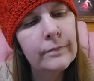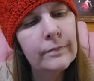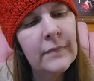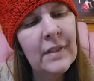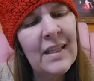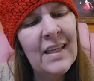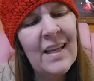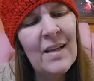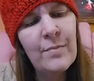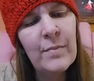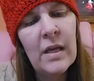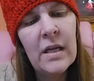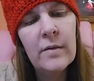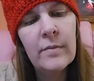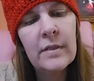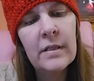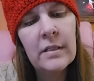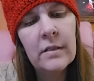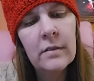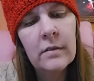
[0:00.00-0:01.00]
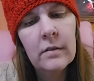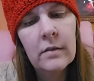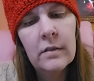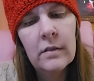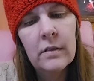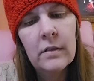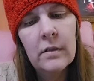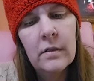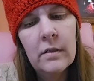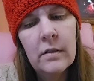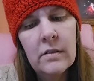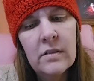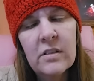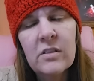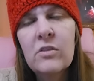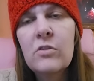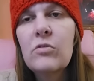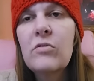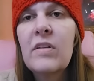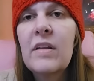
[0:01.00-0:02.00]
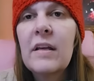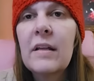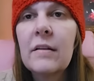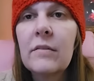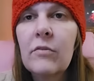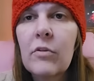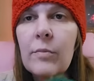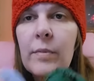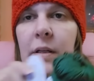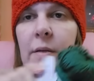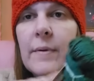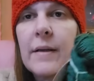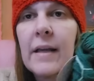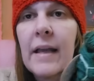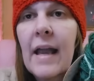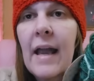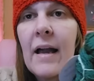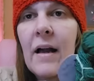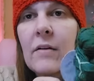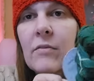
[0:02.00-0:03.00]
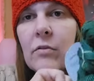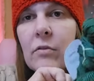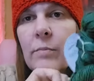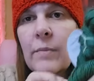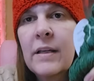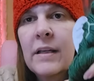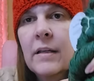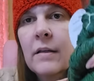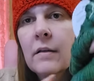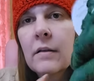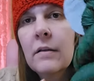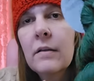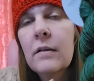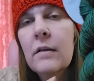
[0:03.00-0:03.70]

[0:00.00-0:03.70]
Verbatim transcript: yeah, maybe. It's just too thin for me to make a hat for me.